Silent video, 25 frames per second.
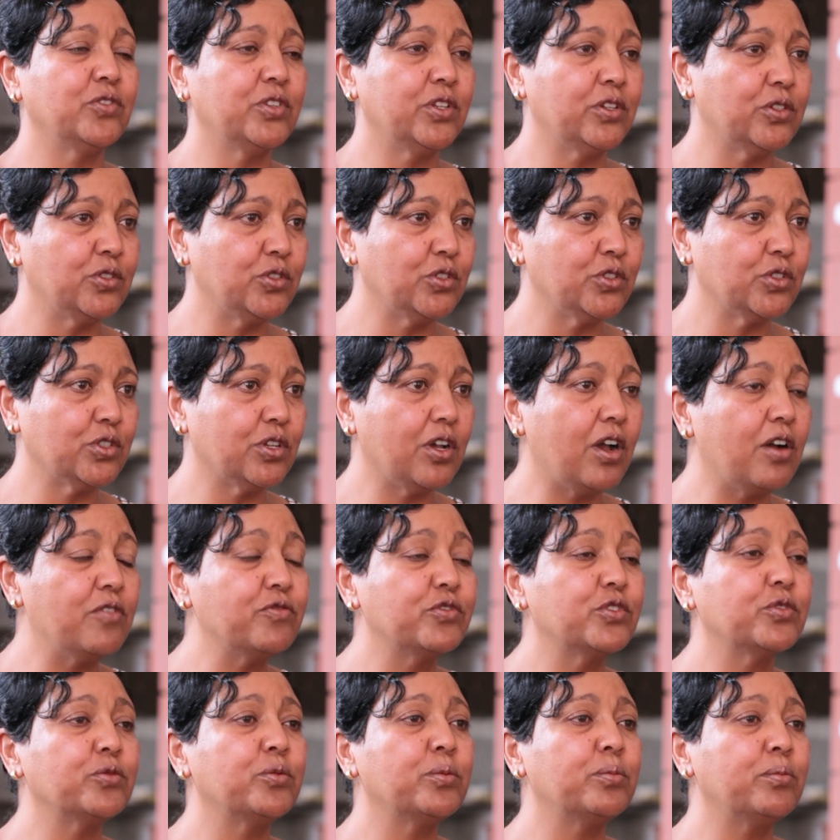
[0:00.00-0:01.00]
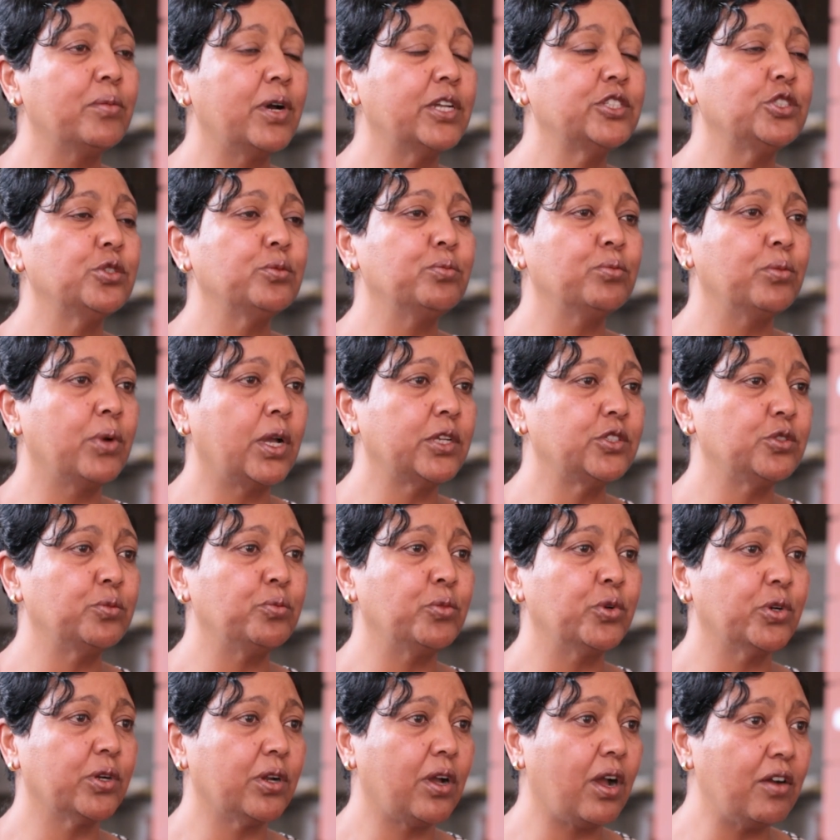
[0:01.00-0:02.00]
They're just comfortable, much
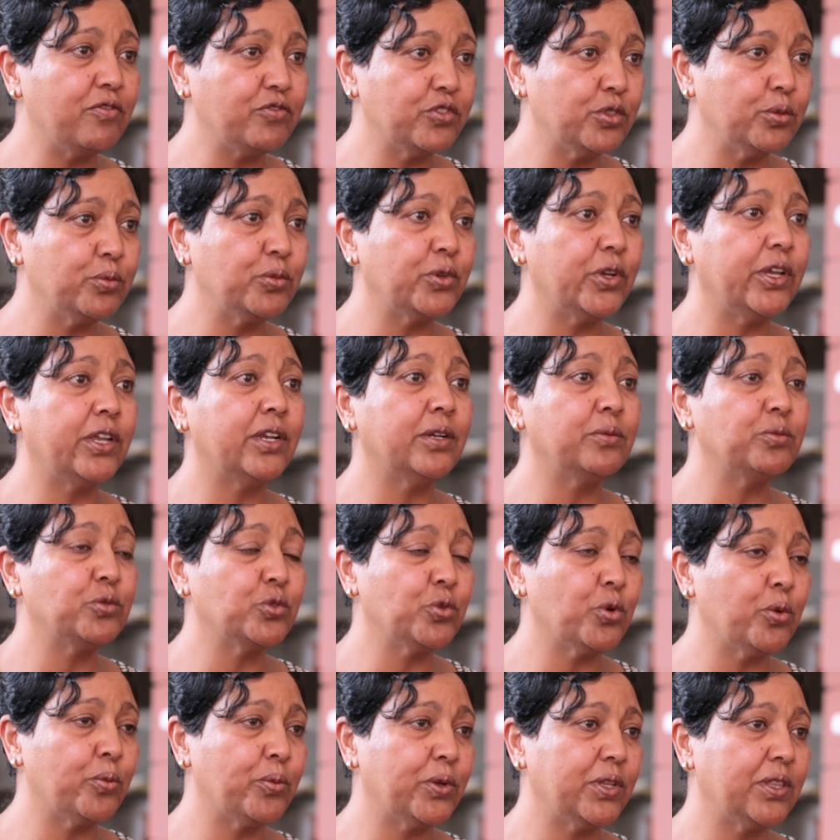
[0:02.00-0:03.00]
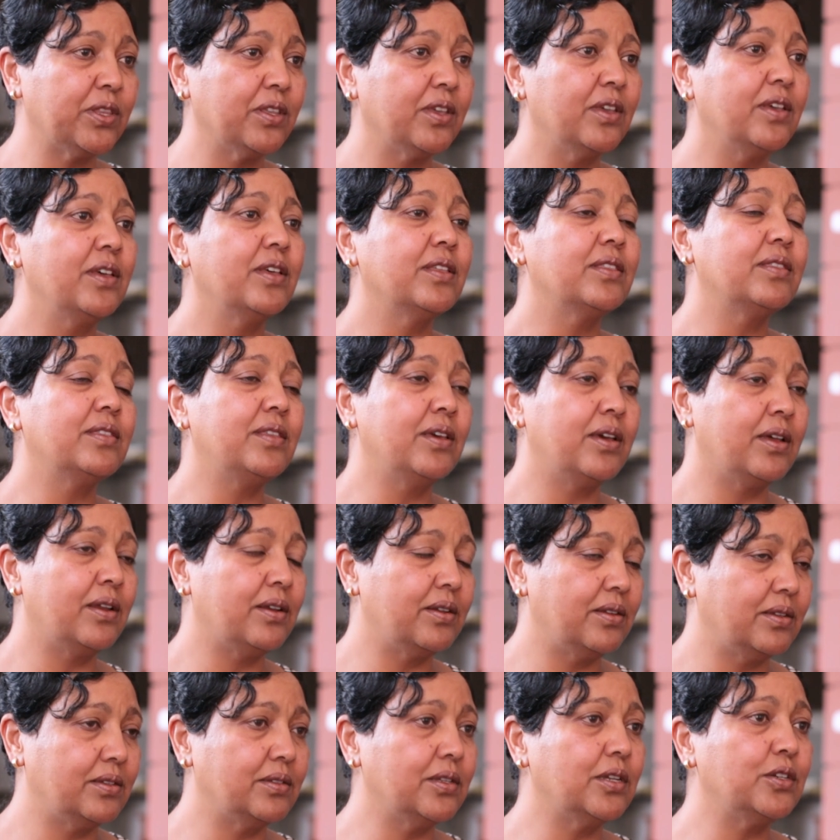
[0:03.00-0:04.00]
more comfortable and absorbent
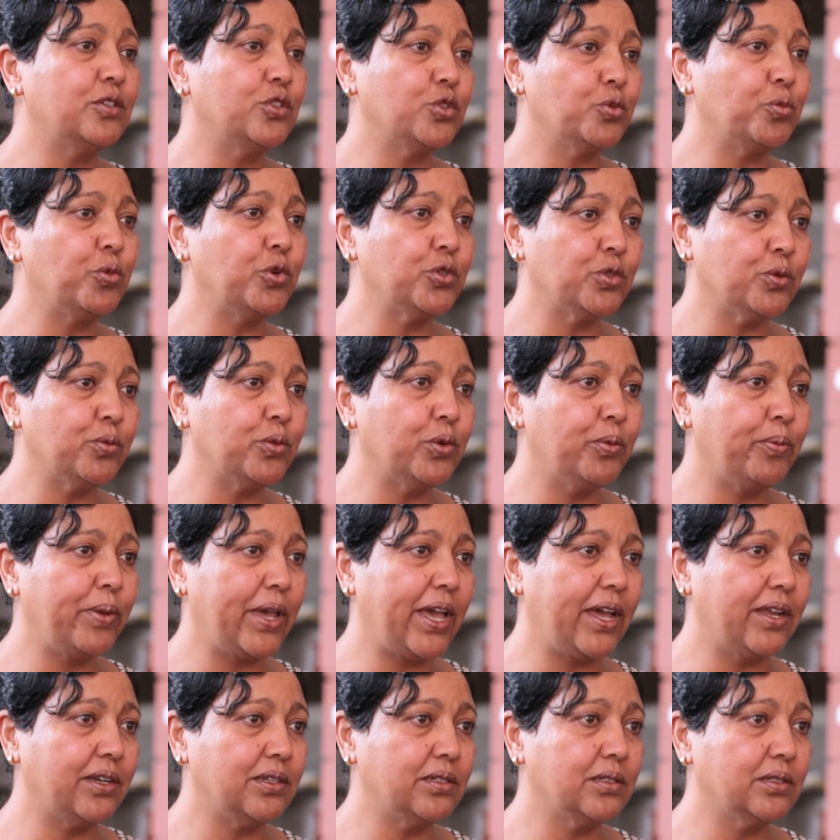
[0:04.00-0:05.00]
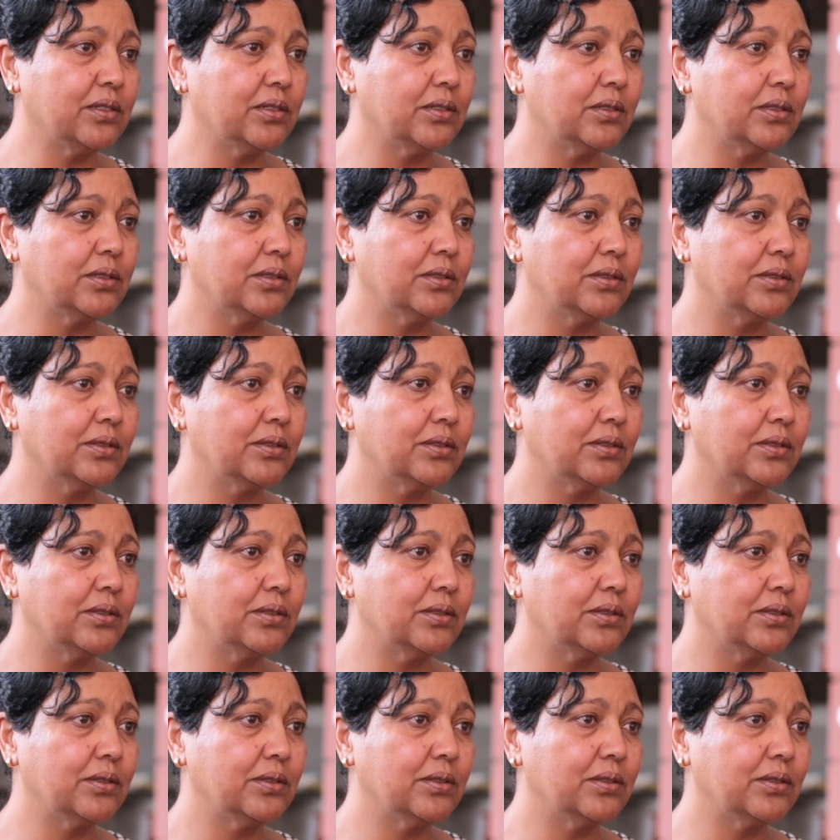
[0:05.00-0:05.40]
than the disposable pads.